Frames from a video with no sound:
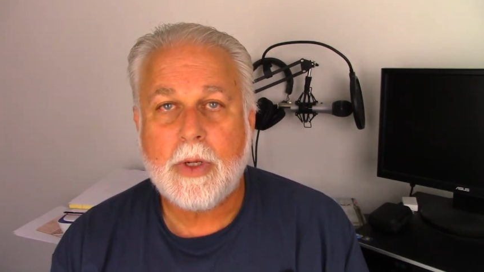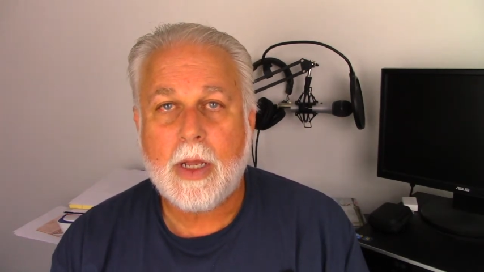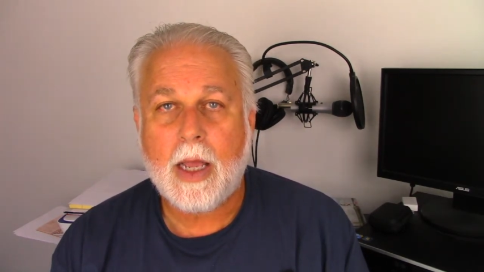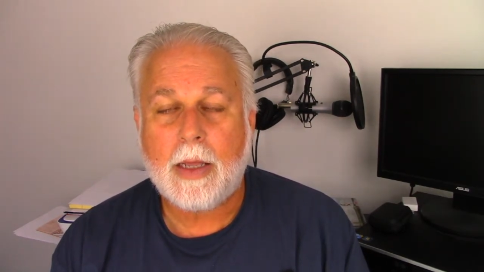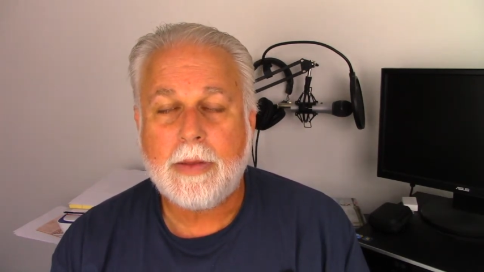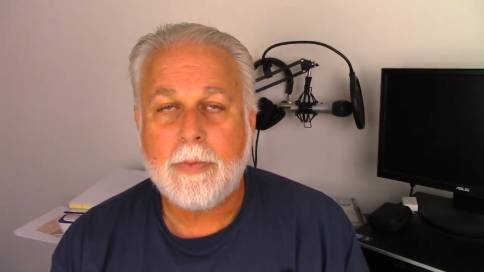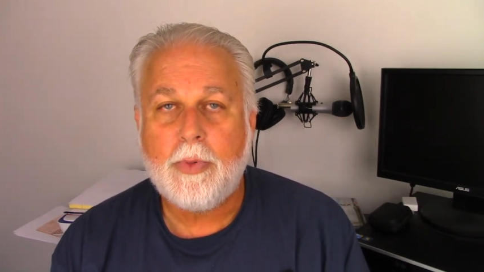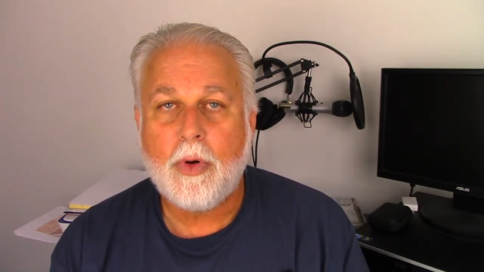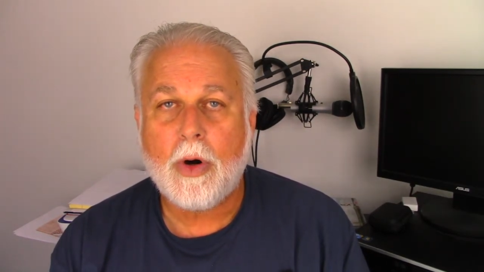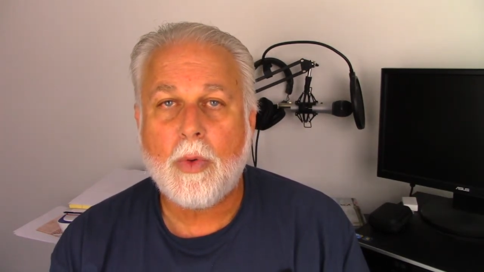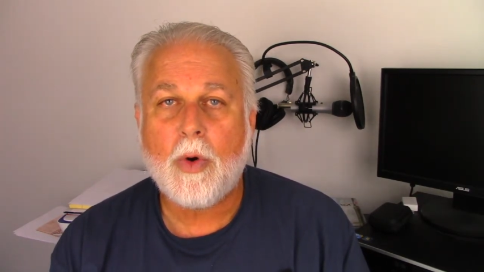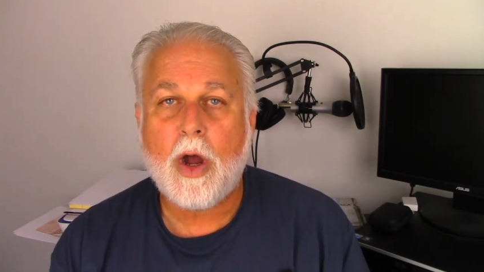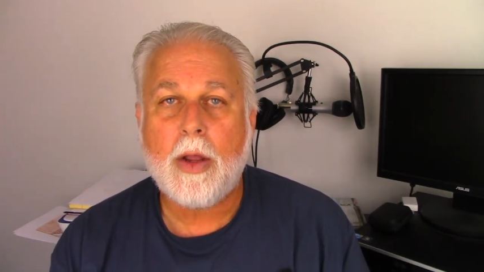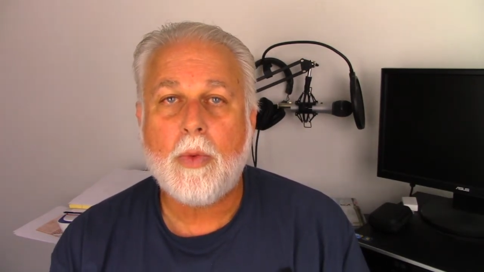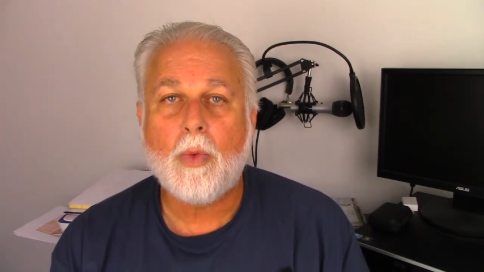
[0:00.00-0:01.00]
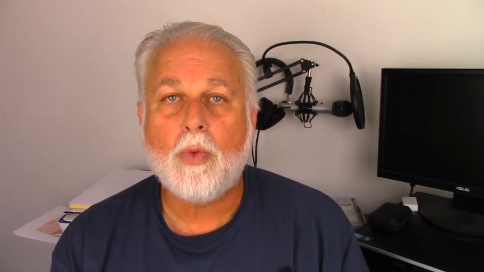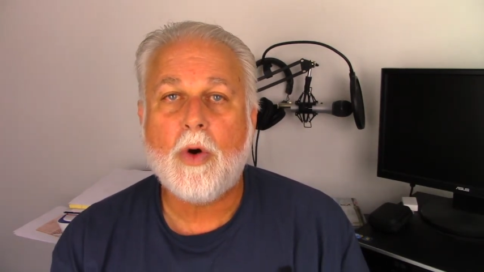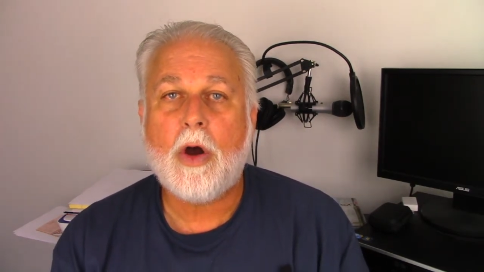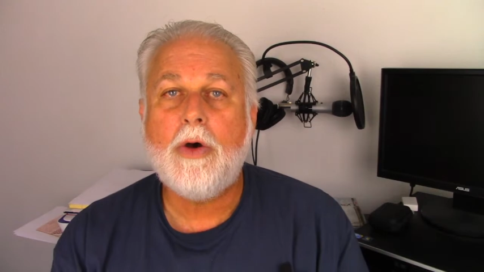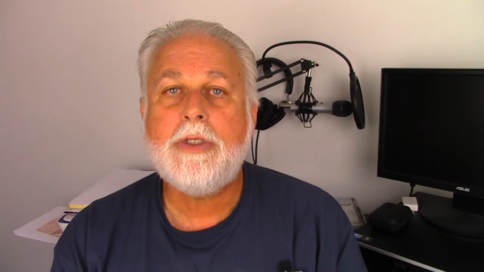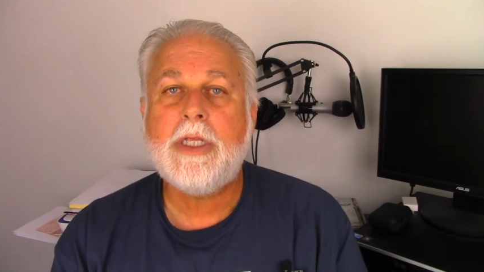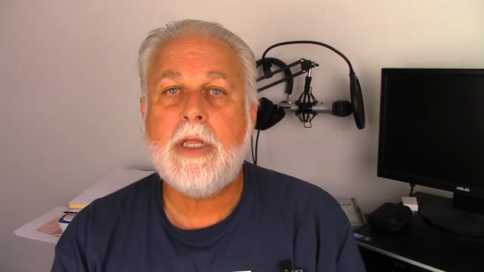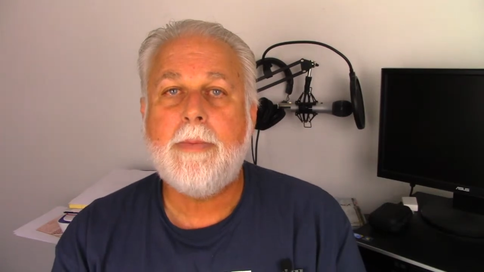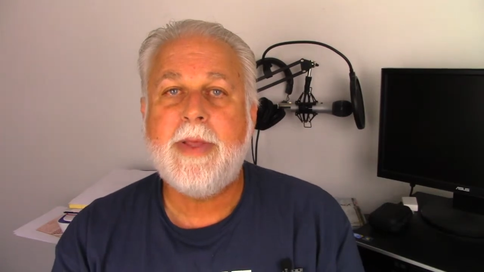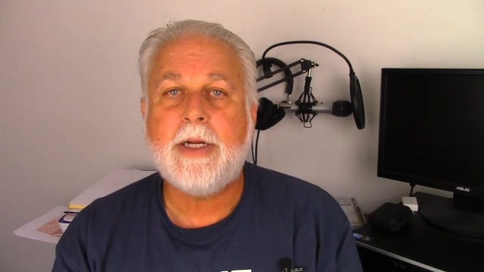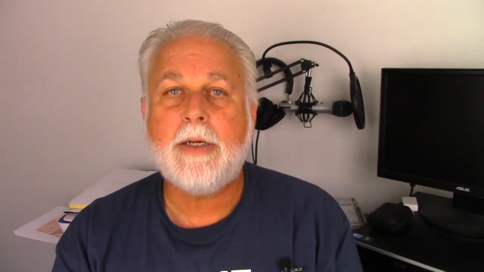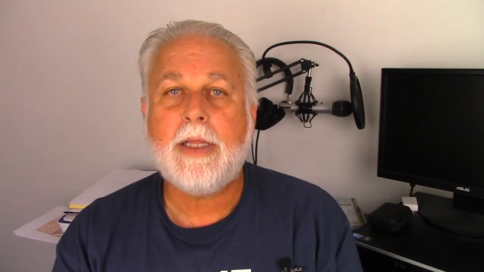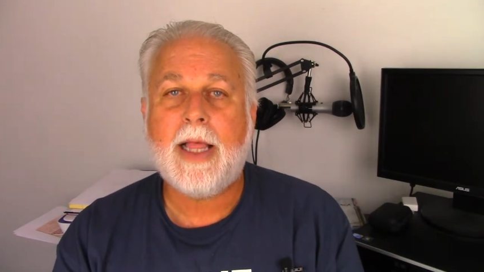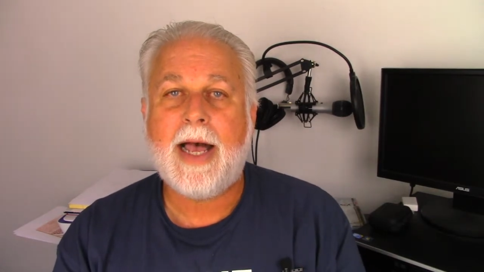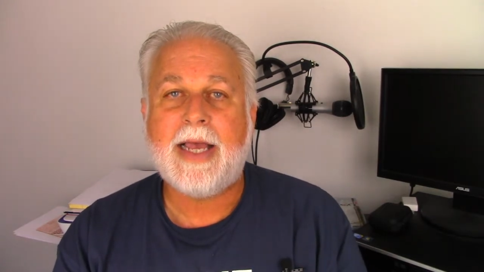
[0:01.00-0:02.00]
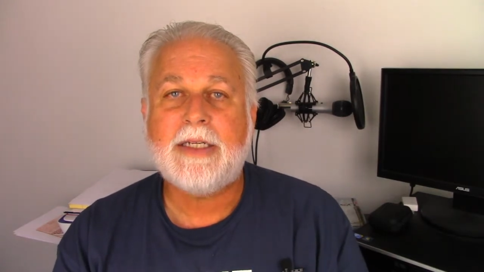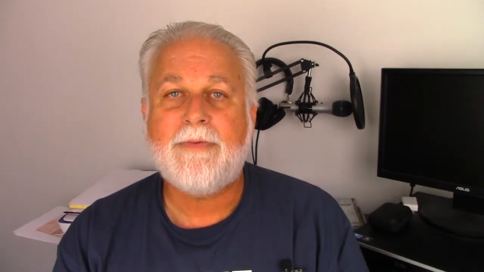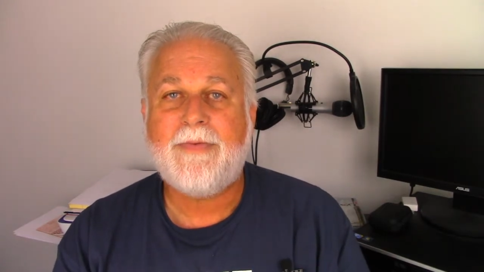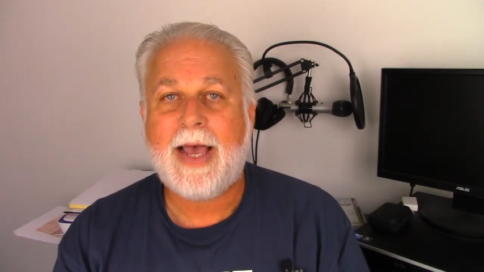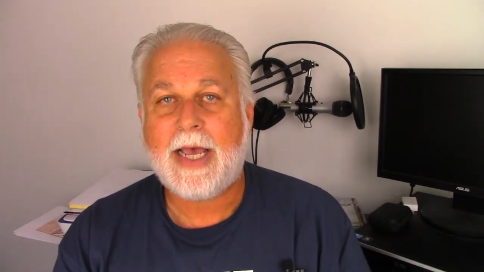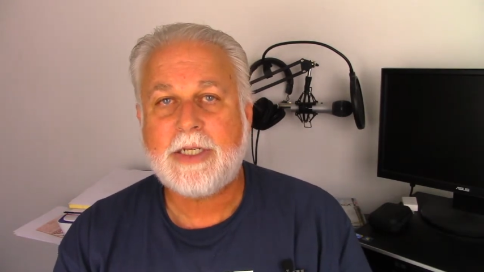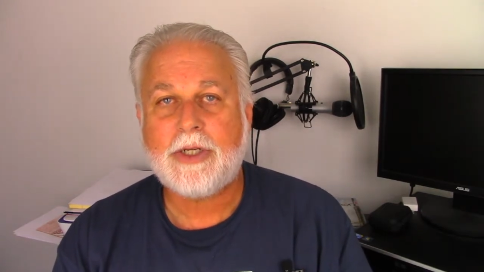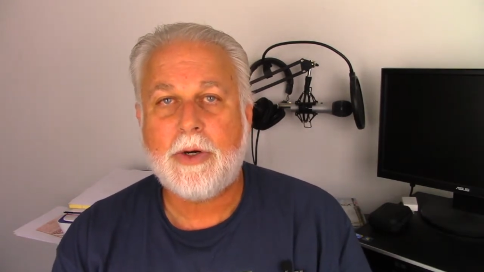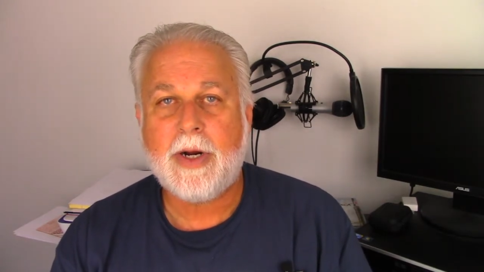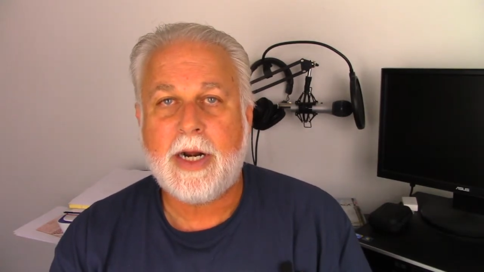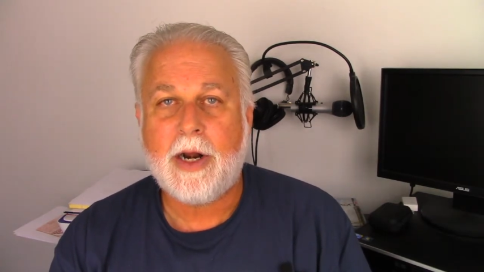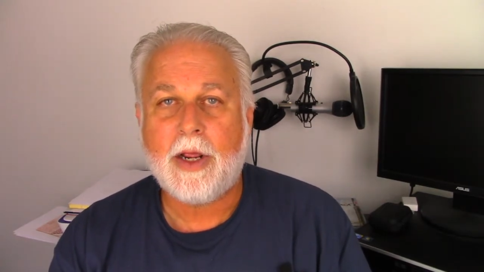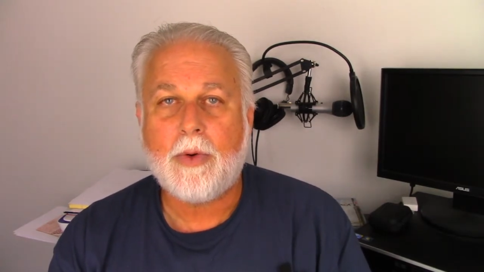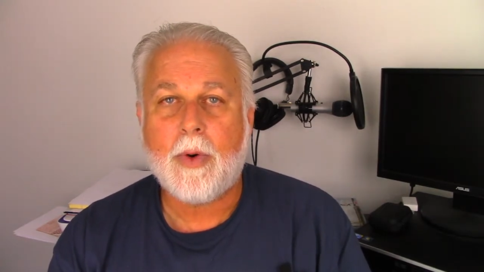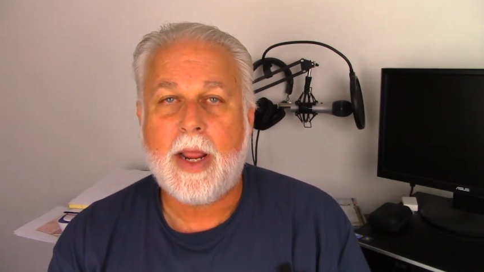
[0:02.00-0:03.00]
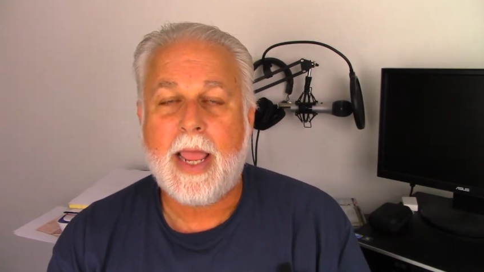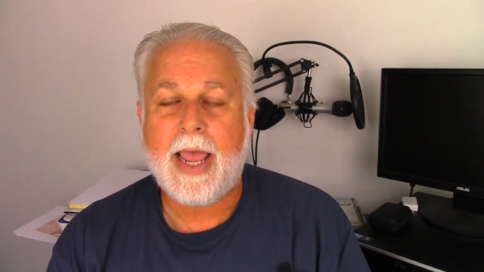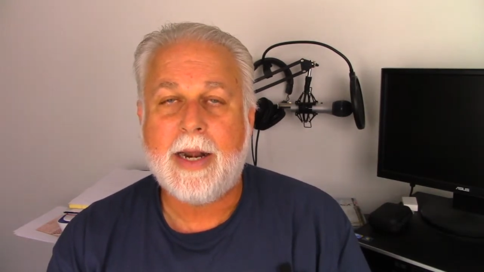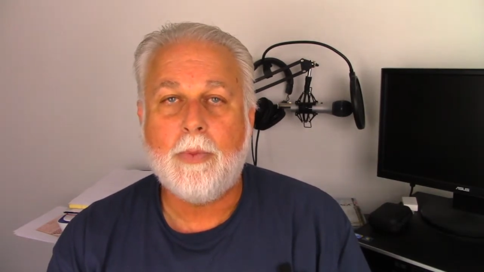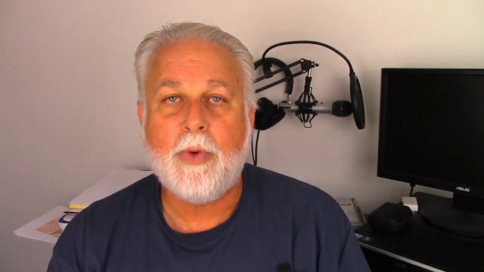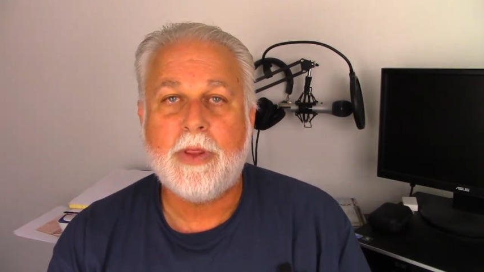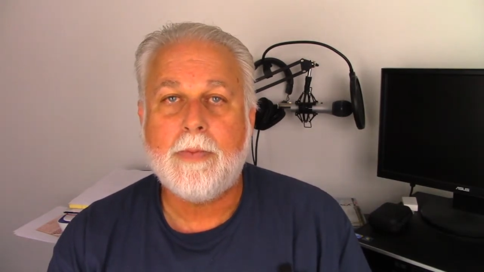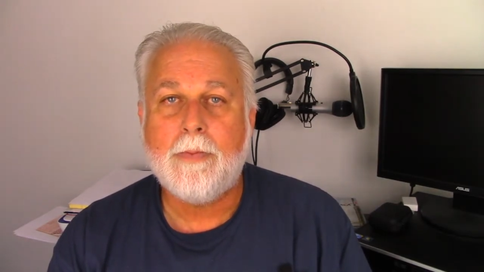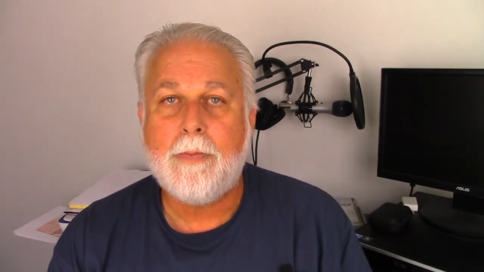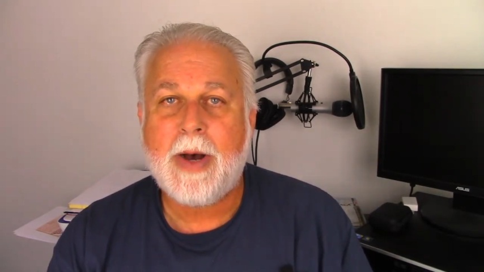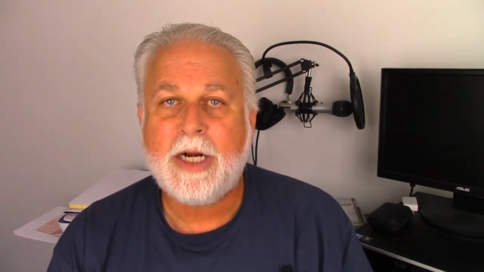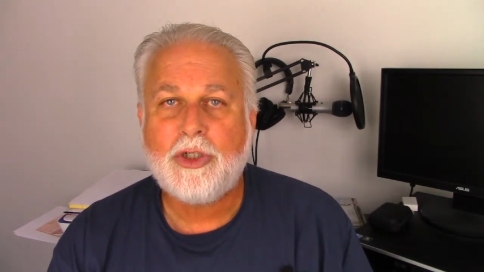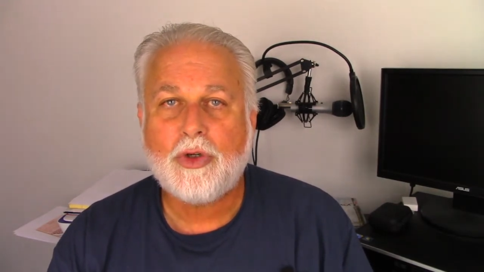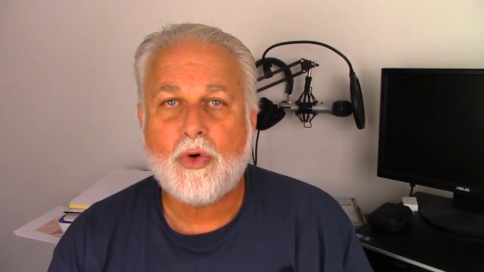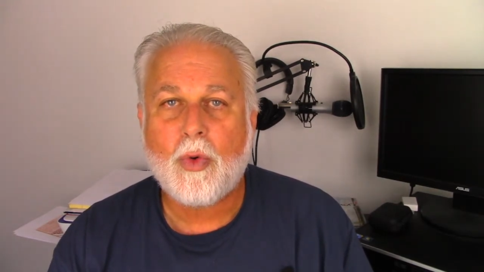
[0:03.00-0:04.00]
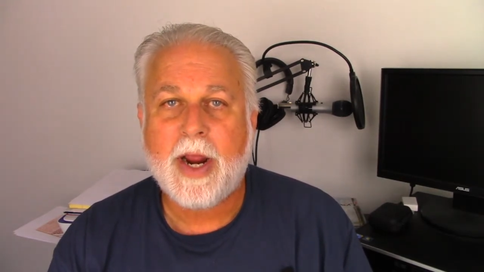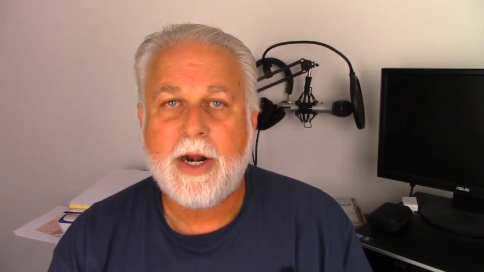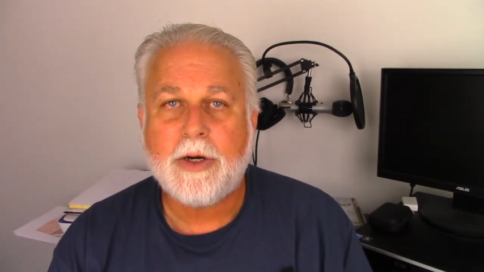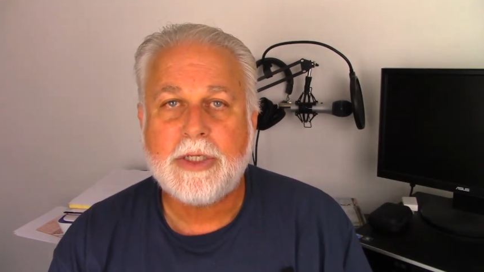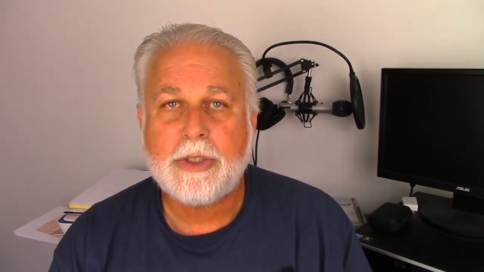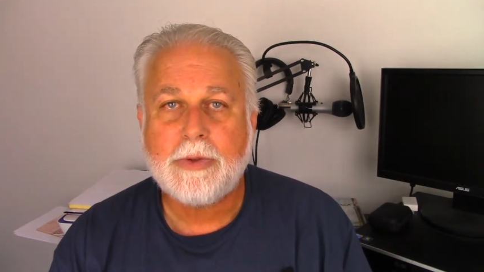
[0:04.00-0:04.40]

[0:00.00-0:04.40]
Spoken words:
the poor rose to the middle class faster and with much greater,